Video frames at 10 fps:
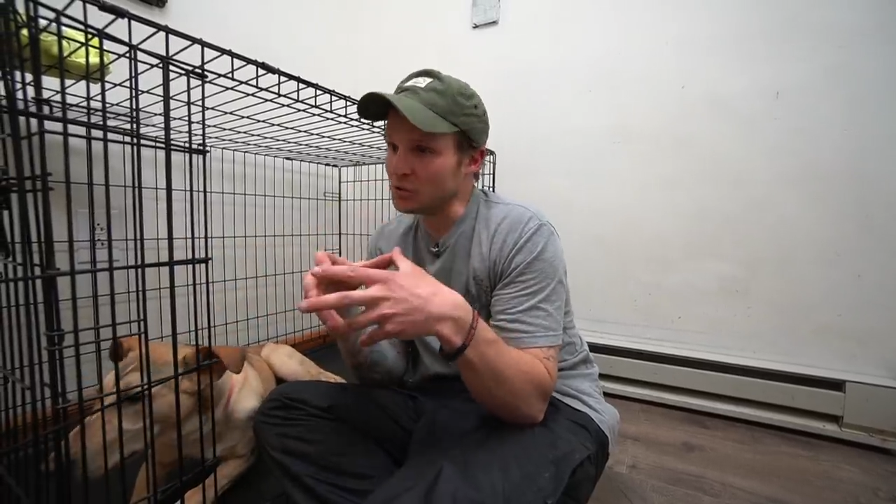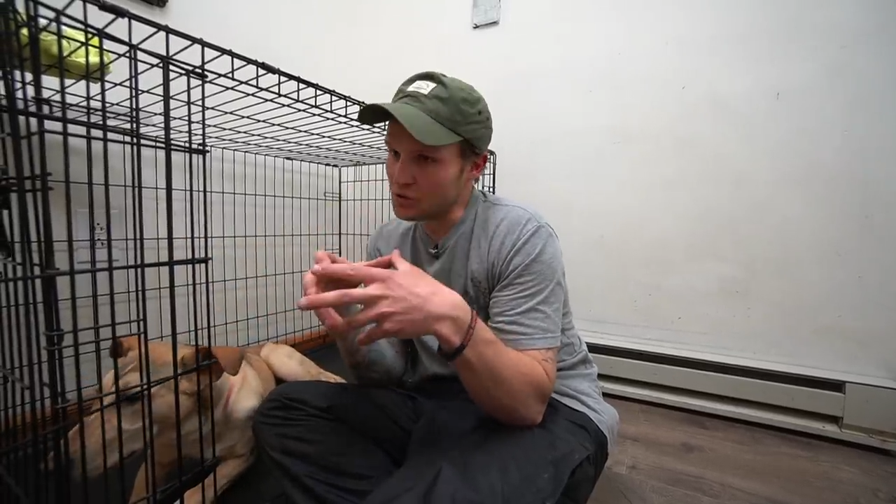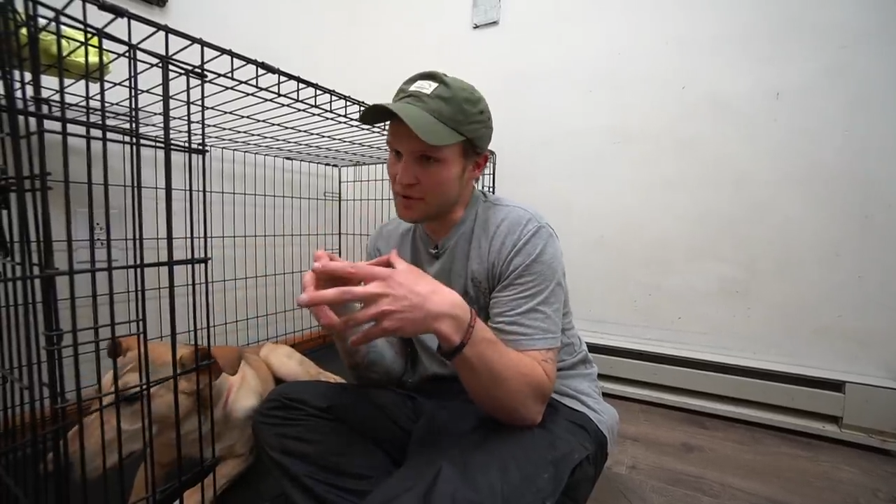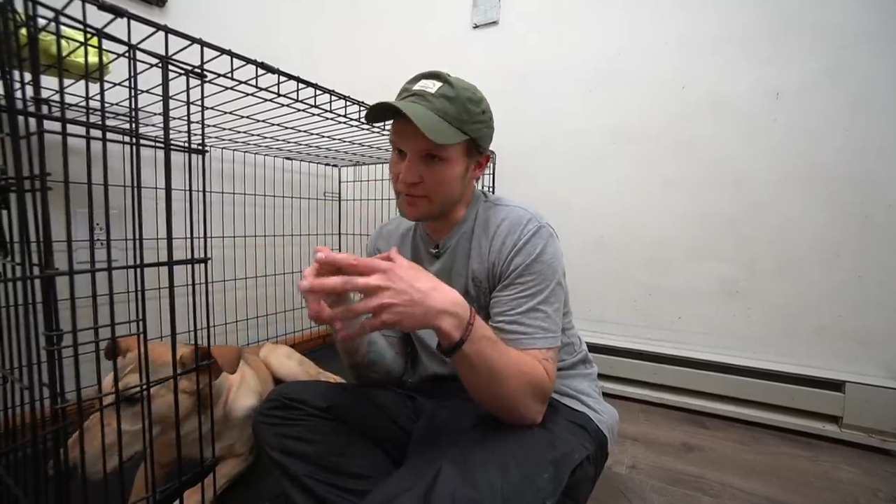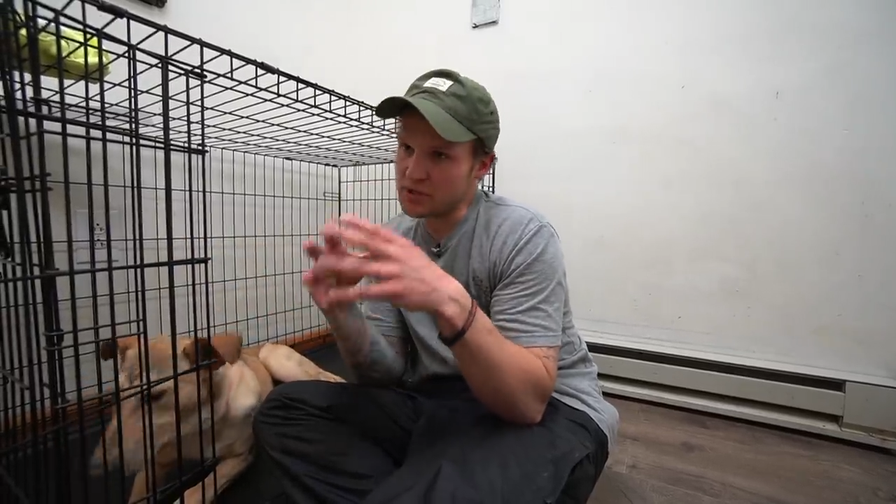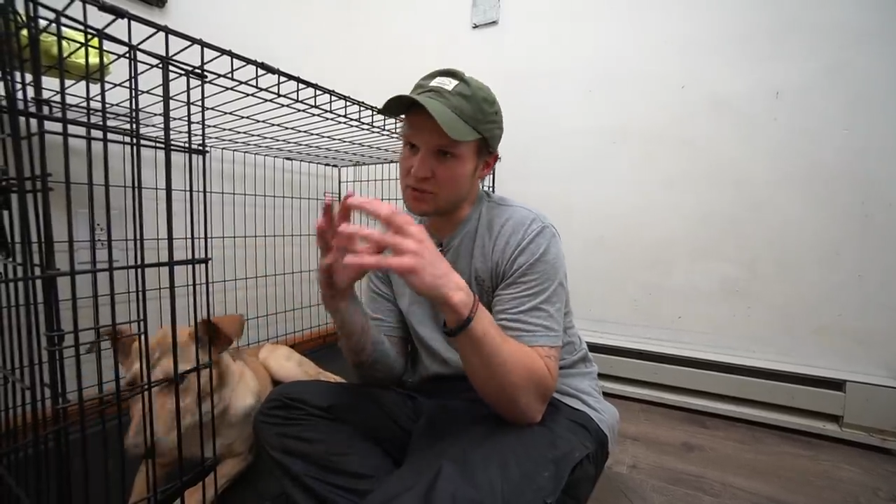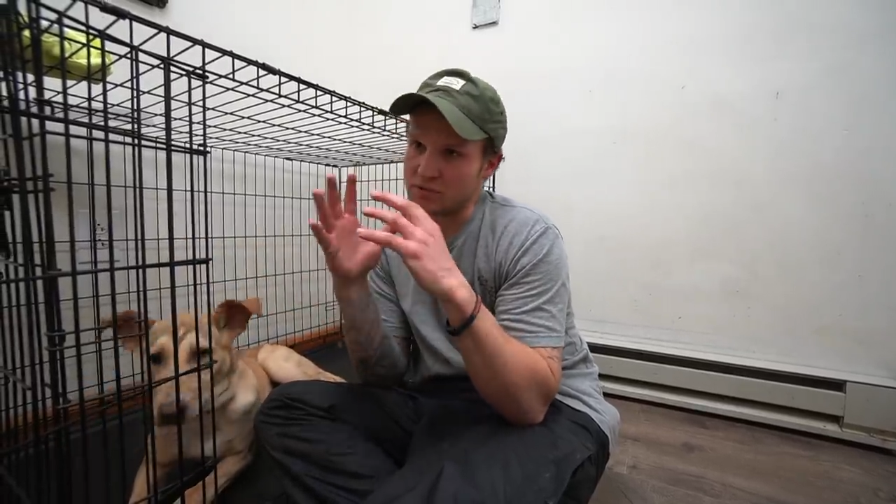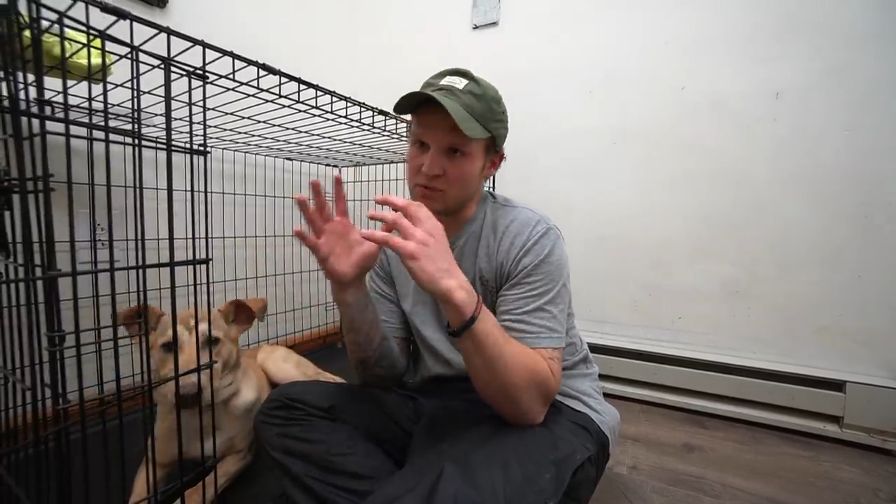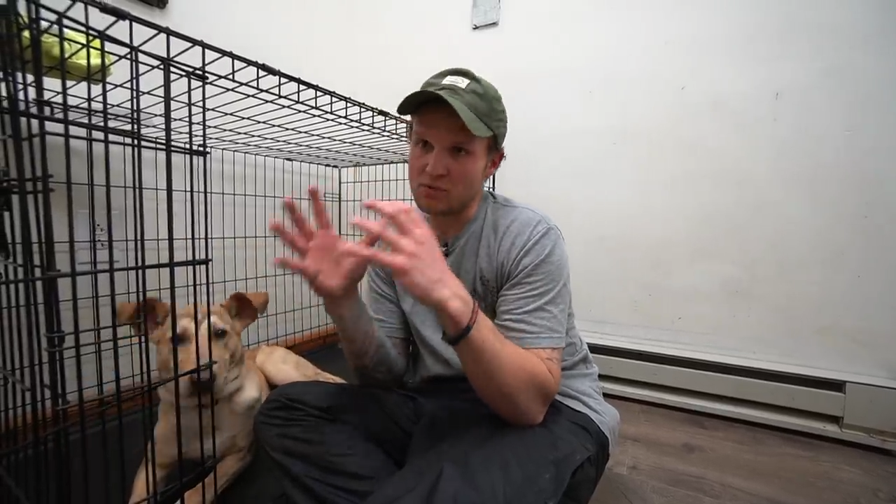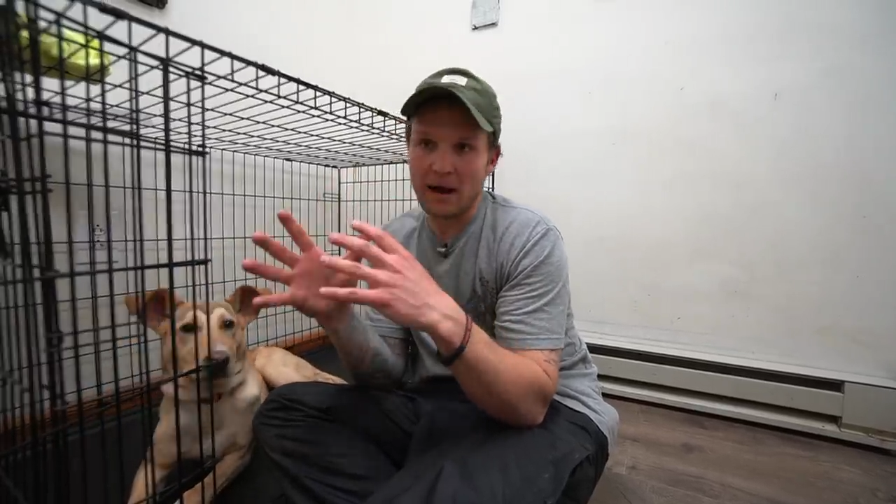nervous, she
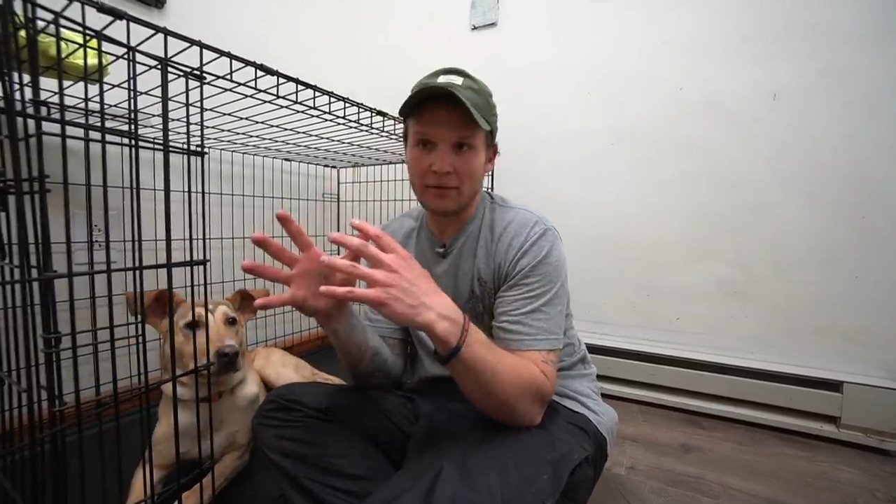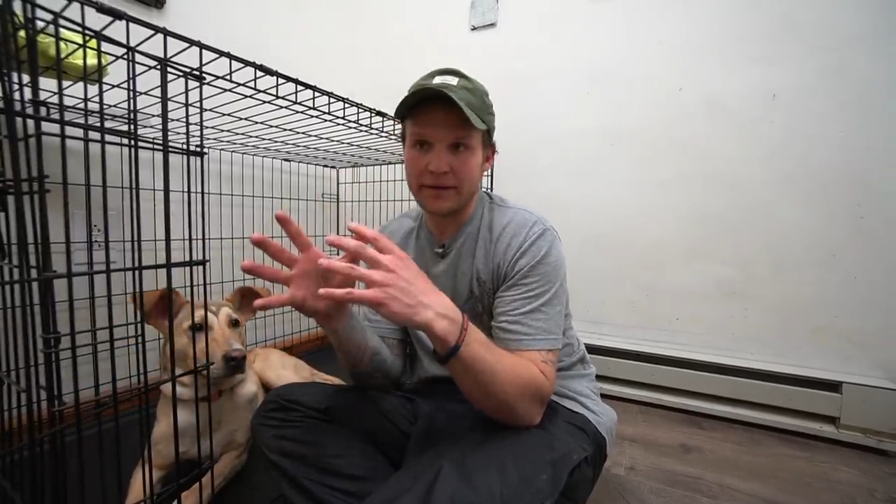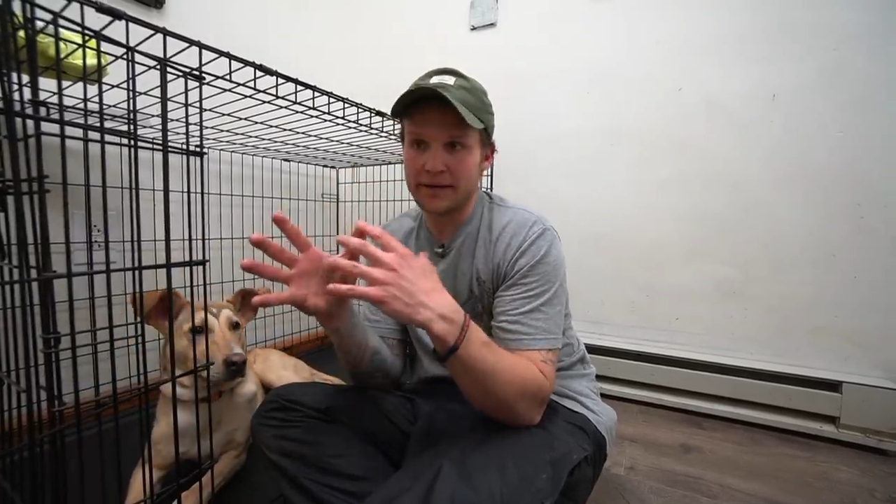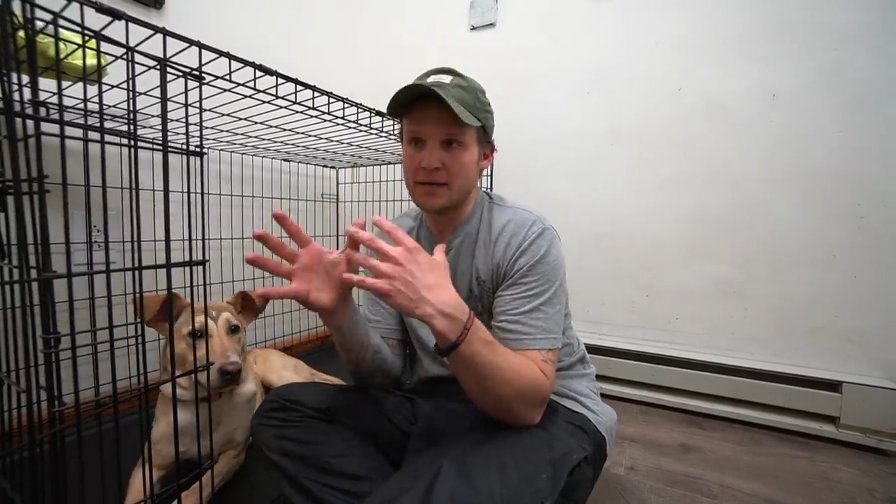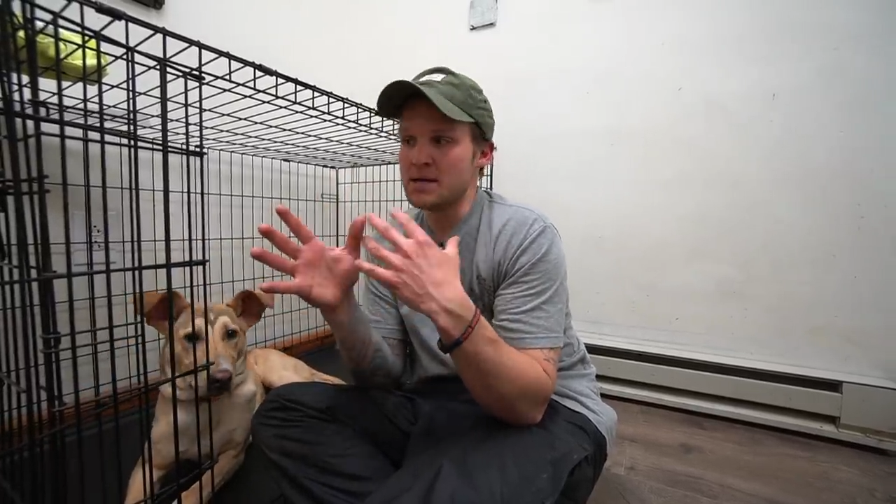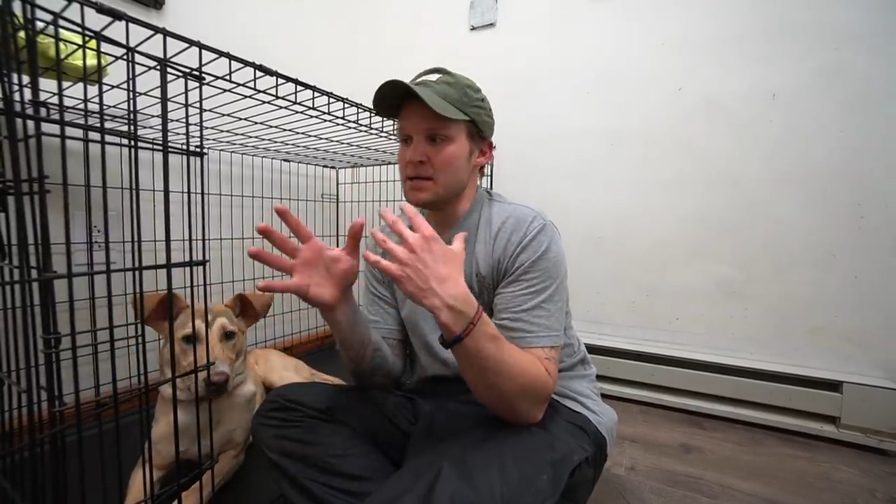was growling,